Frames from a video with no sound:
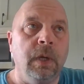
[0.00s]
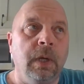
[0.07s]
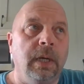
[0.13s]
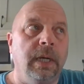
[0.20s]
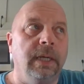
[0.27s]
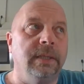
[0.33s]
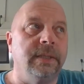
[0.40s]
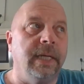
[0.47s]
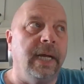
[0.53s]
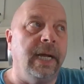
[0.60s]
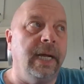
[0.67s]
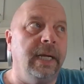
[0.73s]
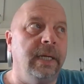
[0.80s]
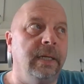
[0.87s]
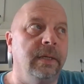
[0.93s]
is
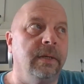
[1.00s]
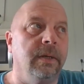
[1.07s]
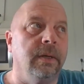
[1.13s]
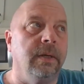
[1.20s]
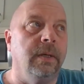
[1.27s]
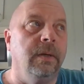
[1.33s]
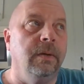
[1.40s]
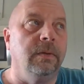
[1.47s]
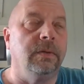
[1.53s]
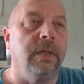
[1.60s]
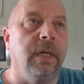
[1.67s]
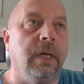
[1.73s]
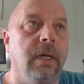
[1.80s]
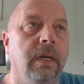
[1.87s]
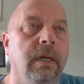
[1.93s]
that you're
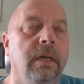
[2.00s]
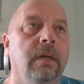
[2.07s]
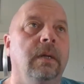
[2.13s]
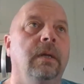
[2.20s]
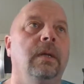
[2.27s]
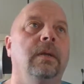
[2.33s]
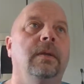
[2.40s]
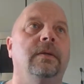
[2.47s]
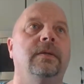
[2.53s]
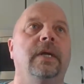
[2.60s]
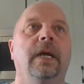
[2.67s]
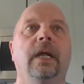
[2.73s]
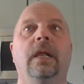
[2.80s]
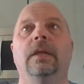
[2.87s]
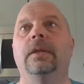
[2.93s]
using the
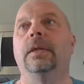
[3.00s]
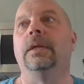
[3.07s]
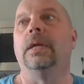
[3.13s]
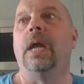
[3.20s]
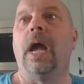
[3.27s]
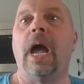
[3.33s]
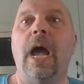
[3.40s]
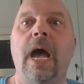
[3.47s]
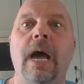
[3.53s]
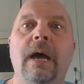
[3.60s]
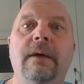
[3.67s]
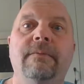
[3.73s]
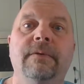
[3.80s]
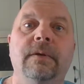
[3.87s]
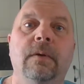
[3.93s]
talent that you
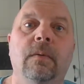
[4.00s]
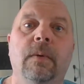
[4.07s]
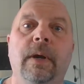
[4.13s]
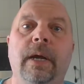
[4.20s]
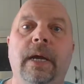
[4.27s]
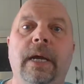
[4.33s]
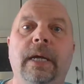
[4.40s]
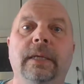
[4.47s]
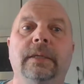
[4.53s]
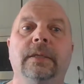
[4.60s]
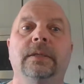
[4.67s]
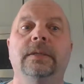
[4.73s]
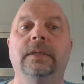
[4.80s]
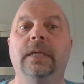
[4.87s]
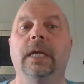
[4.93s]
have in a way to
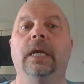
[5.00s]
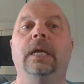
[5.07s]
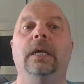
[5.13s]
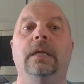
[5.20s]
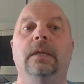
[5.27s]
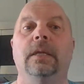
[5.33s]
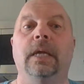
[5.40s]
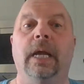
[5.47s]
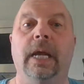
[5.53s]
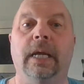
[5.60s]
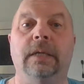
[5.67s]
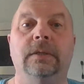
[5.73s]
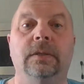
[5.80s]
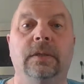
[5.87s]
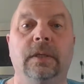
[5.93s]
seek the
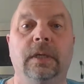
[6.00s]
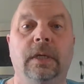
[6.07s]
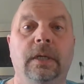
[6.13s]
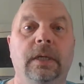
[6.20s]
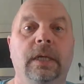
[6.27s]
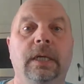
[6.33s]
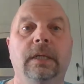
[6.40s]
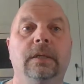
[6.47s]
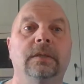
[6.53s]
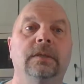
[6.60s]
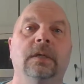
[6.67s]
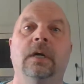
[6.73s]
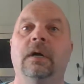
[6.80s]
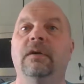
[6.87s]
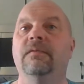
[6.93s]
answer that you need to
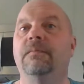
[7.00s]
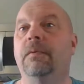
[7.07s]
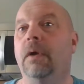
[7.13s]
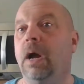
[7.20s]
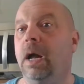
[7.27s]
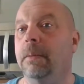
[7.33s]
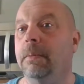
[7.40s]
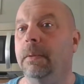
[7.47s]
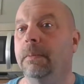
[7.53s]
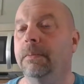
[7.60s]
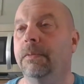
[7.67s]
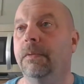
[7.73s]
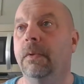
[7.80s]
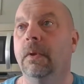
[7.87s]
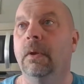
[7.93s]
solve
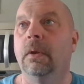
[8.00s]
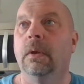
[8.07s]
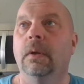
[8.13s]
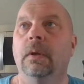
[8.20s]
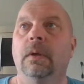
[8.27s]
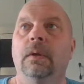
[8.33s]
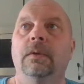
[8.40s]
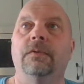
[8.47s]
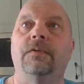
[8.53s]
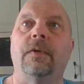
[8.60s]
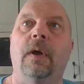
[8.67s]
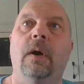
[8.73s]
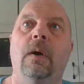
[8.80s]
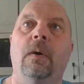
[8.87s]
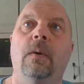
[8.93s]
problems.
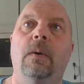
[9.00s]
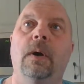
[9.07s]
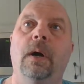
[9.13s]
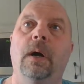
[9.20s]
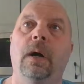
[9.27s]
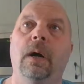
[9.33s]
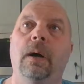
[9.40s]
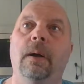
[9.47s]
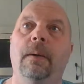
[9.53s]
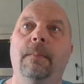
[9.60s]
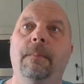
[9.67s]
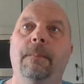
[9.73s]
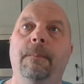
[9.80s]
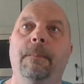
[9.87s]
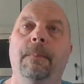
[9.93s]
So,